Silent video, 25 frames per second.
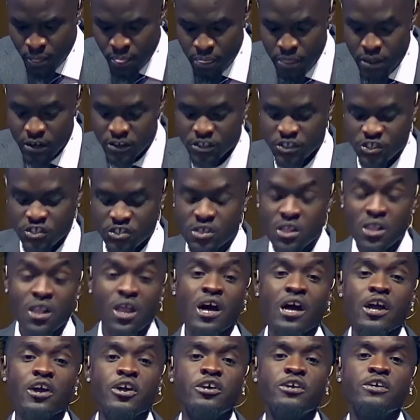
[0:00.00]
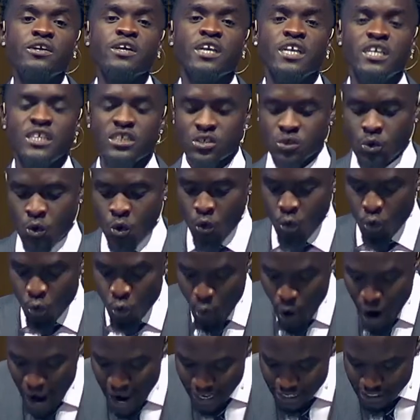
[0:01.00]
the sluggard is
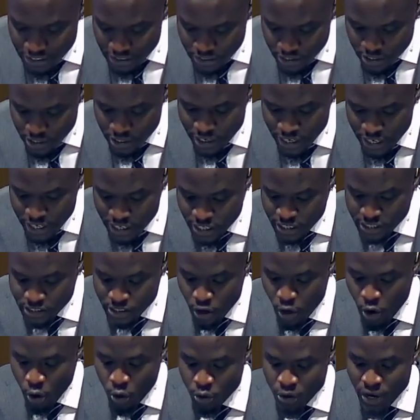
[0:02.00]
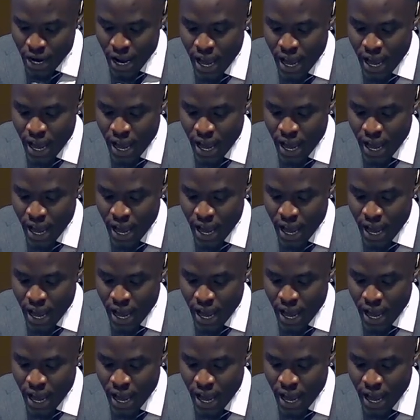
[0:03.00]
wiser in his own